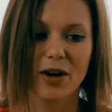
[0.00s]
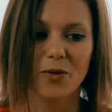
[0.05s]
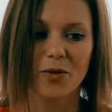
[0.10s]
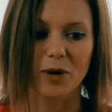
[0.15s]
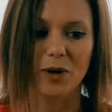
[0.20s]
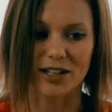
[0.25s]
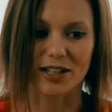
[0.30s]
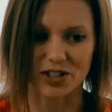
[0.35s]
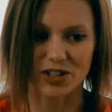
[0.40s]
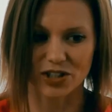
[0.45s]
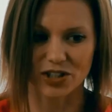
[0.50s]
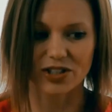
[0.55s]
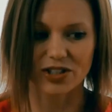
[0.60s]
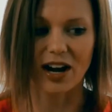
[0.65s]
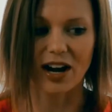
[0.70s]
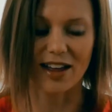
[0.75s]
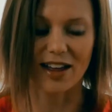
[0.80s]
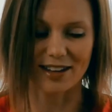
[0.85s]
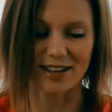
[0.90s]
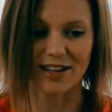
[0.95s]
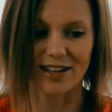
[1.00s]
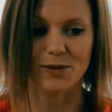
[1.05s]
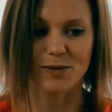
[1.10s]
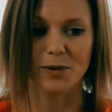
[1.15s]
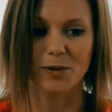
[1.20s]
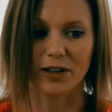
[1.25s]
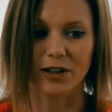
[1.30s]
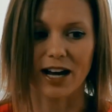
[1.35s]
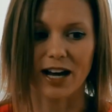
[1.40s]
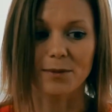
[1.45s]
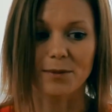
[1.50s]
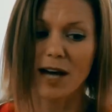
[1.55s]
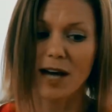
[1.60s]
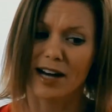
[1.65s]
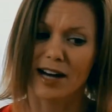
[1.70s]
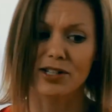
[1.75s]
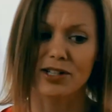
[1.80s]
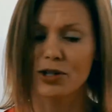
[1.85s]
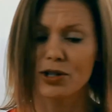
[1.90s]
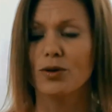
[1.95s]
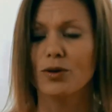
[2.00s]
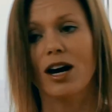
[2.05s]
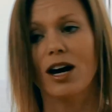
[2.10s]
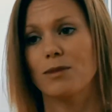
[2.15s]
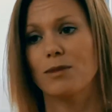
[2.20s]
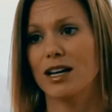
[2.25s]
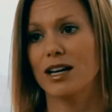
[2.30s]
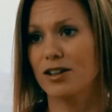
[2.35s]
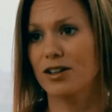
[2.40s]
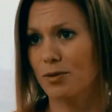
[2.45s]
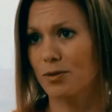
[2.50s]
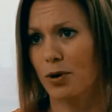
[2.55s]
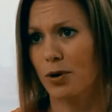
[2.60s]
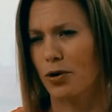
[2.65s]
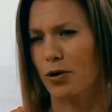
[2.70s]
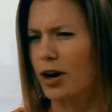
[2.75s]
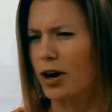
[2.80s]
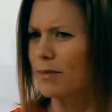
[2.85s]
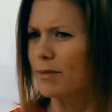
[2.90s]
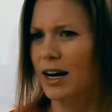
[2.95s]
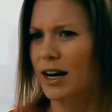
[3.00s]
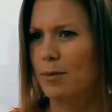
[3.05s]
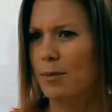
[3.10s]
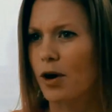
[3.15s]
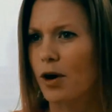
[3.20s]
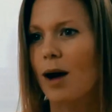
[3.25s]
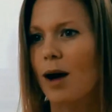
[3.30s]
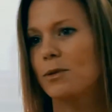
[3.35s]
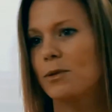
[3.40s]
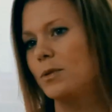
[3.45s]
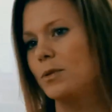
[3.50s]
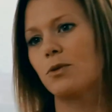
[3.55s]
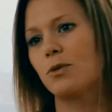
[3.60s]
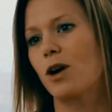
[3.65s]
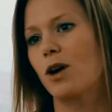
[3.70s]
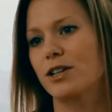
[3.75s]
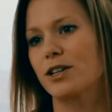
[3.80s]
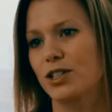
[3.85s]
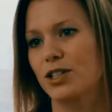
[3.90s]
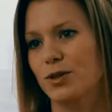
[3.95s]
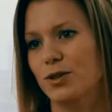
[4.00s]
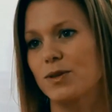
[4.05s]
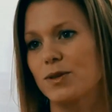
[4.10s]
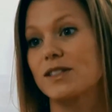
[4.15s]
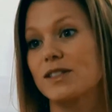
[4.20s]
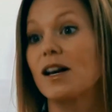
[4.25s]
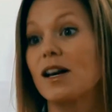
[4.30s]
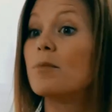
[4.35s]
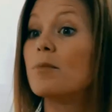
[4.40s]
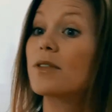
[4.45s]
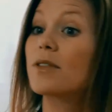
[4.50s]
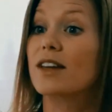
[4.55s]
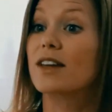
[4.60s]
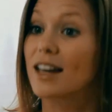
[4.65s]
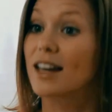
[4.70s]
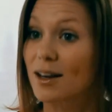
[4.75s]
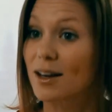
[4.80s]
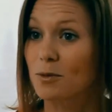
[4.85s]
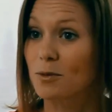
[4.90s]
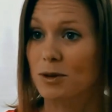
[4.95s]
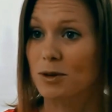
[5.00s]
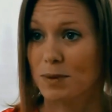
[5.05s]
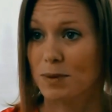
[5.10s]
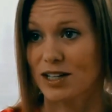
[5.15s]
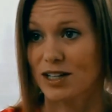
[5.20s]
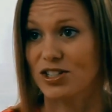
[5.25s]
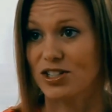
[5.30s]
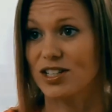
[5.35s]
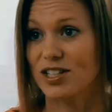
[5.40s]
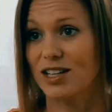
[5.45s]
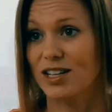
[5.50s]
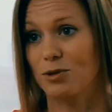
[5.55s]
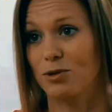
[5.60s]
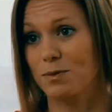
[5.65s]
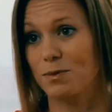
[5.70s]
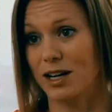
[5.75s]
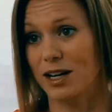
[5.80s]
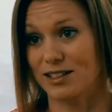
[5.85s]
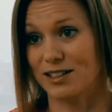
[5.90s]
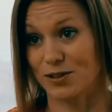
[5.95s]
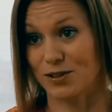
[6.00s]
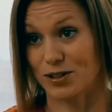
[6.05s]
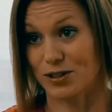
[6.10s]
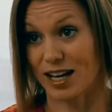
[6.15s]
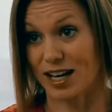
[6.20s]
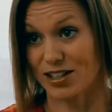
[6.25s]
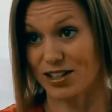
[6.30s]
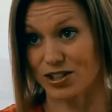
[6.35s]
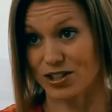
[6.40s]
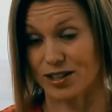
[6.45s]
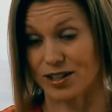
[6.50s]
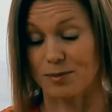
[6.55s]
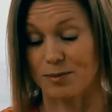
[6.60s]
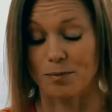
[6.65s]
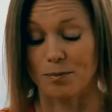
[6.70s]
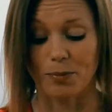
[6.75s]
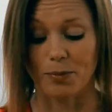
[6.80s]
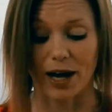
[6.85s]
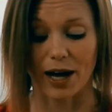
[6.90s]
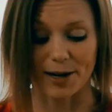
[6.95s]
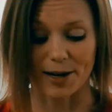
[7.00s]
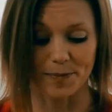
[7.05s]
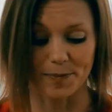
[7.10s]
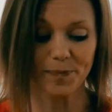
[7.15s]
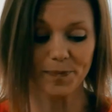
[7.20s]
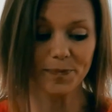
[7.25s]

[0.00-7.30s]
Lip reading: which I think has really helped. I knew coming into the program that I probably wanted to do something with PGD with my dissertation, but